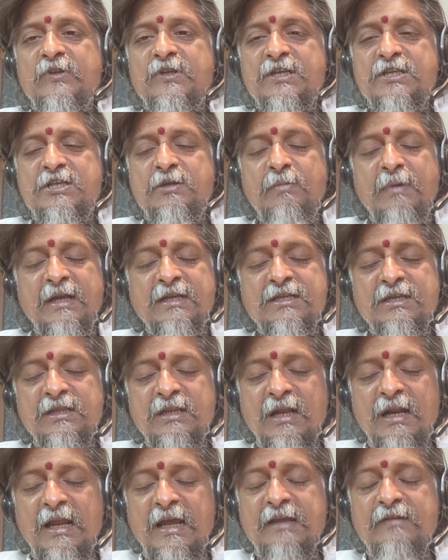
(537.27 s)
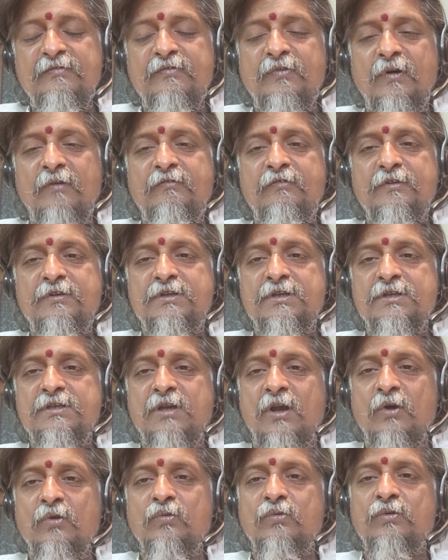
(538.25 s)
Just imagine the life of
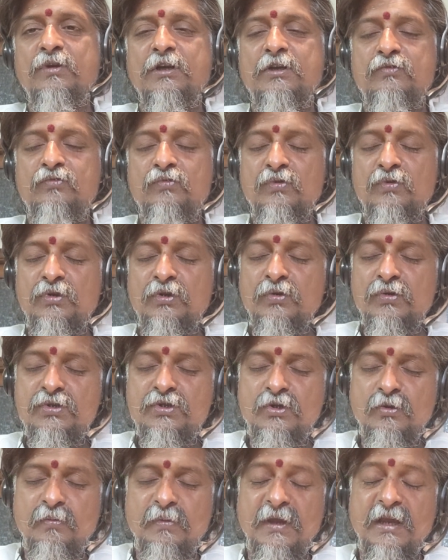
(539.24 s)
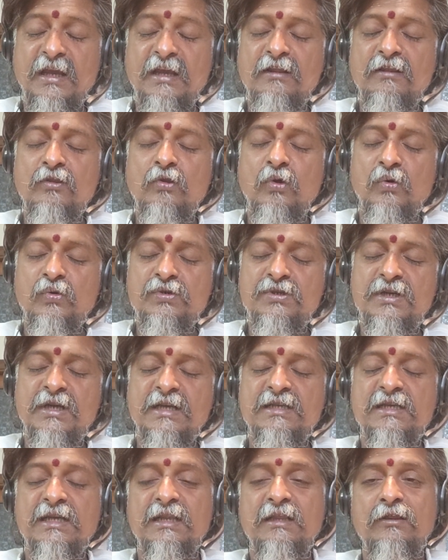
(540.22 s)
rishis, how it used to be in those
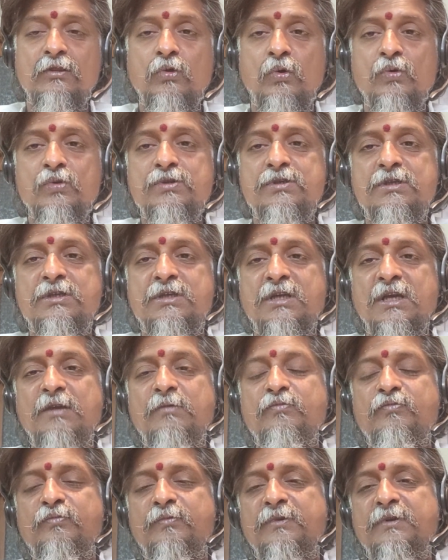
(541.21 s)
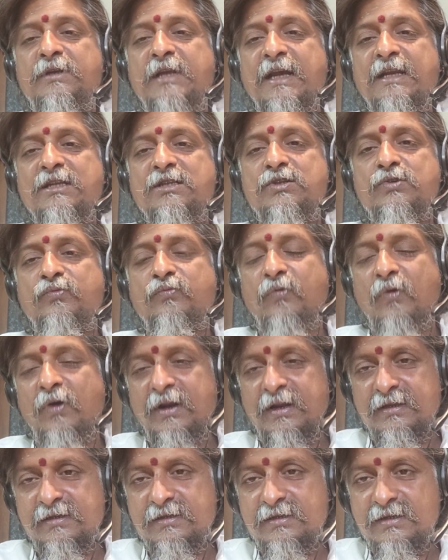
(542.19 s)
days, in those deep, dense
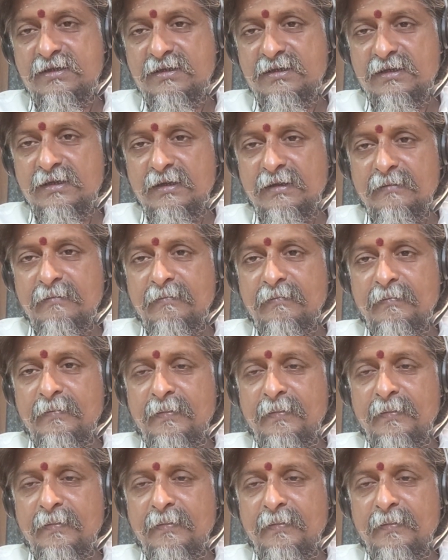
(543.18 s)
forests.